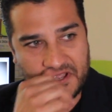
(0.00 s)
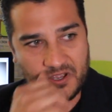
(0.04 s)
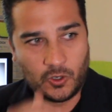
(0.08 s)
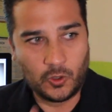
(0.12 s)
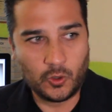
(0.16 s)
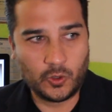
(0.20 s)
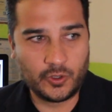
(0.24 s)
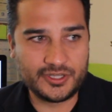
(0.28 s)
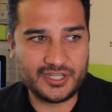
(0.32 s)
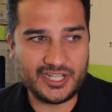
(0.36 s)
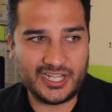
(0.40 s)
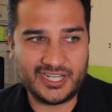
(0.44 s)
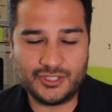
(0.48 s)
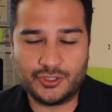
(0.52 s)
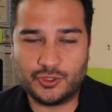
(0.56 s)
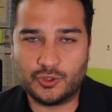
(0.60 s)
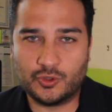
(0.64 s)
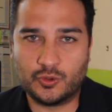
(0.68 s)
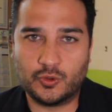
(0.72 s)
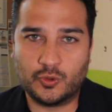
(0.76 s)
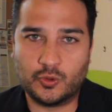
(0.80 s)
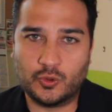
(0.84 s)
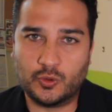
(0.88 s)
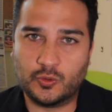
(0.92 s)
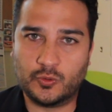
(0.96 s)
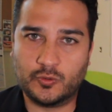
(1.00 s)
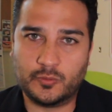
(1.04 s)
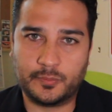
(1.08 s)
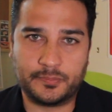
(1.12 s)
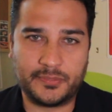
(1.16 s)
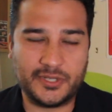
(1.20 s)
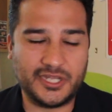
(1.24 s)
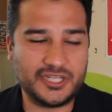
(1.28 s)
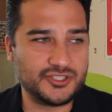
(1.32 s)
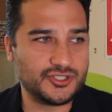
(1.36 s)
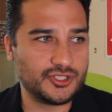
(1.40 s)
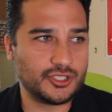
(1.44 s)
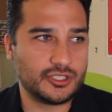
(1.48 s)
or they do
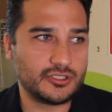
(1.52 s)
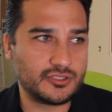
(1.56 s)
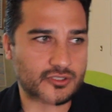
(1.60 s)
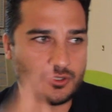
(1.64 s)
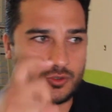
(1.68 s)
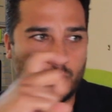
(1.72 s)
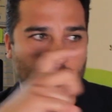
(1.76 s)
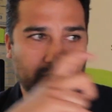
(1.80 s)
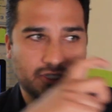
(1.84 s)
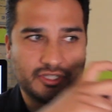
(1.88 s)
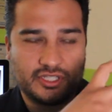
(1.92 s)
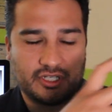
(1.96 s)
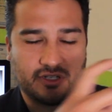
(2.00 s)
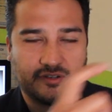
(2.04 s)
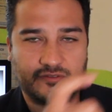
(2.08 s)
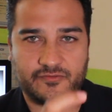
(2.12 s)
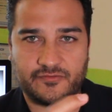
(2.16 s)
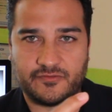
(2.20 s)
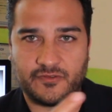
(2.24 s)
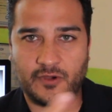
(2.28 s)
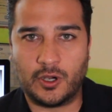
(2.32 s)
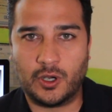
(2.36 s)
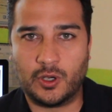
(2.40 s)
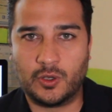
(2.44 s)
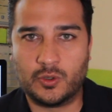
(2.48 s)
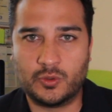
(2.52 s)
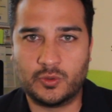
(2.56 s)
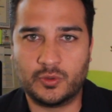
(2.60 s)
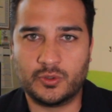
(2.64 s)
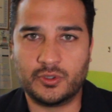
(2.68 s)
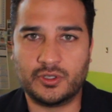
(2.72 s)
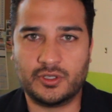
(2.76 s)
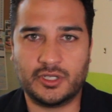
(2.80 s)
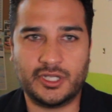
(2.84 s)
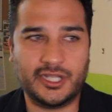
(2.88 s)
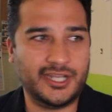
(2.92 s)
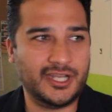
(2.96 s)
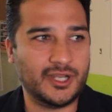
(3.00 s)
pictures with their
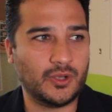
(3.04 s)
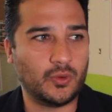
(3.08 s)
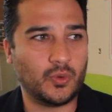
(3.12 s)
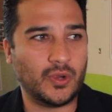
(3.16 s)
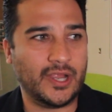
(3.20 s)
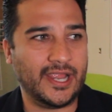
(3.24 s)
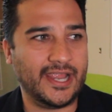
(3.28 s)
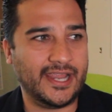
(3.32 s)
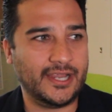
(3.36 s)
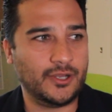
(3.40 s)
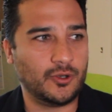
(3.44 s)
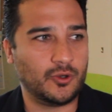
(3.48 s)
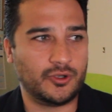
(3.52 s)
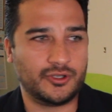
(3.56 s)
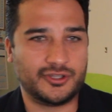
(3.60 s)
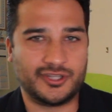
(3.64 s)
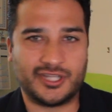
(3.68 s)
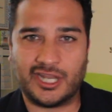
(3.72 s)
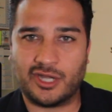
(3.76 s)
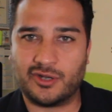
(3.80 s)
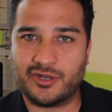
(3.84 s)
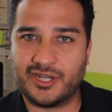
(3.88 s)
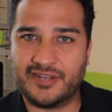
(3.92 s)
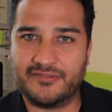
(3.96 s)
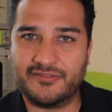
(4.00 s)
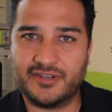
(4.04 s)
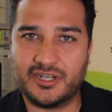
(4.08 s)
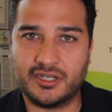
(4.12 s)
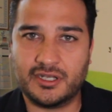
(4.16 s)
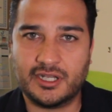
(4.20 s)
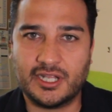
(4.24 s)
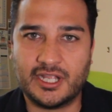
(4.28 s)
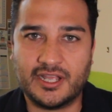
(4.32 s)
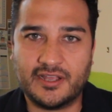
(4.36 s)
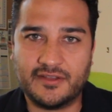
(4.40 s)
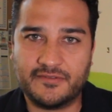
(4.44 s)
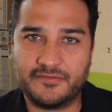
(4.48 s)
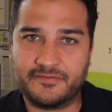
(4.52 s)
phone in a way, or they don't even
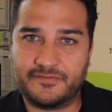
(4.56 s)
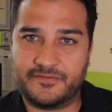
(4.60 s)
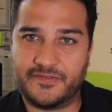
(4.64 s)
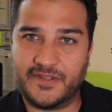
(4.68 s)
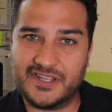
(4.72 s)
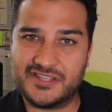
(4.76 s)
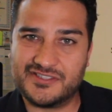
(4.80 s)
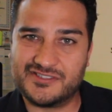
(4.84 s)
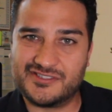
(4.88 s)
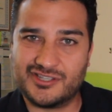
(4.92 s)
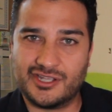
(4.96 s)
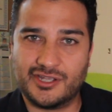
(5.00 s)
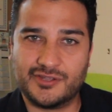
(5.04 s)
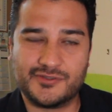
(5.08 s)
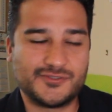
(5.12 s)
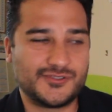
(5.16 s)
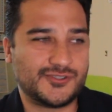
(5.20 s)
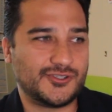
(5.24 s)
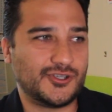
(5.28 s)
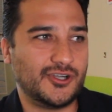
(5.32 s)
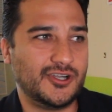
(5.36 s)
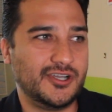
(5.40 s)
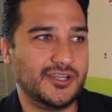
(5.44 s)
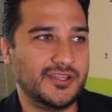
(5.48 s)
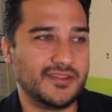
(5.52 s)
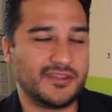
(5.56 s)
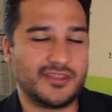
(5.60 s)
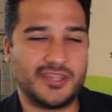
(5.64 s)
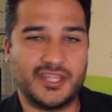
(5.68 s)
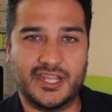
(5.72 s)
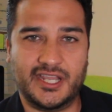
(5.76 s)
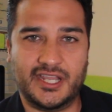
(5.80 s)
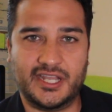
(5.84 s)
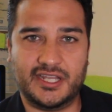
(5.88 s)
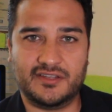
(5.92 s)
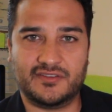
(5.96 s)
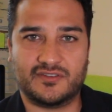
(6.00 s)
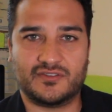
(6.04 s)
fix certain
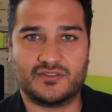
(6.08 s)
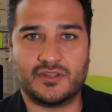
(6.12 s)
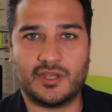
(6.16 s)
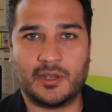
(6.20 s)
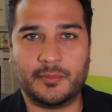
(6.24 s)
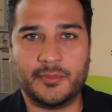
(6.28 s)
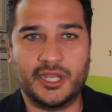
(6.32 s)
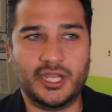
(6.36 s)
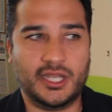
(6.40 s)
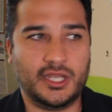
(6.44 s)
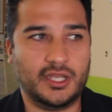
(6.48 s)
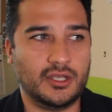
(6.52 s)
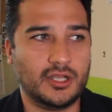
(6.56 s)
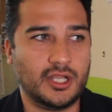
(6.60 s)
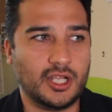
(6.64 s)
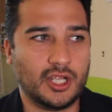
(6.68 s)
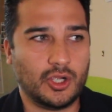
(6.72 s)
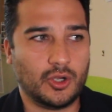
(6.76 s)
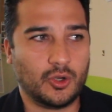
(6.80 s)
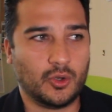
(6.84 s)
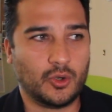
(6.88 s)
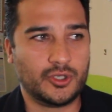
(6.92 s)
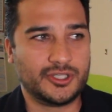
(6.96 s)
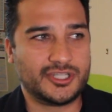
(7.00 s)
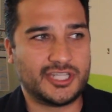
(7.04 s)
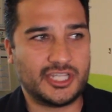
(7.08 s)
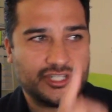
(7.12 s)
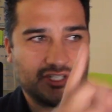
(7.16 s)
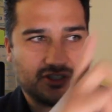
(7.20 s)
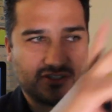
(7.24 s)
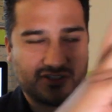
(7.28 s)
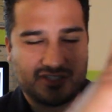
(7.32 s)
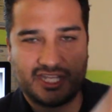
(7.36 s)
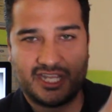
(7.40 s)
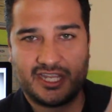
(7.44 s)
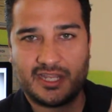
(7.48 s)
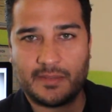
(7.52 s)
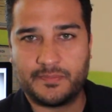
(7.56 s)
things. I mean, or they
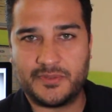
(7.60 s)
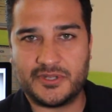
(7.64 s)
just take a